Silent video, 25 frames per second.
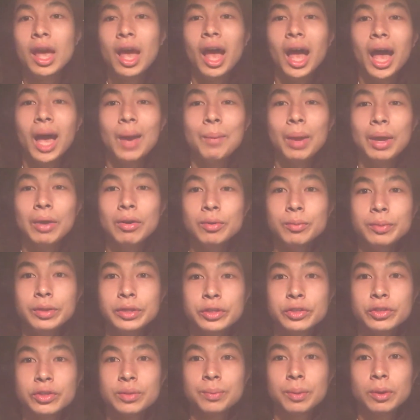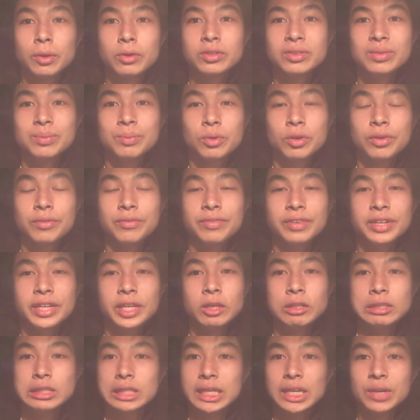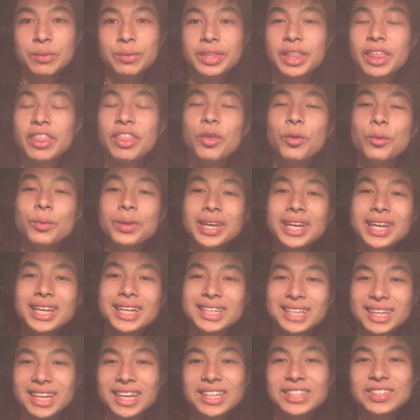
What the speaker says: I will be sure to post more videos later within the week.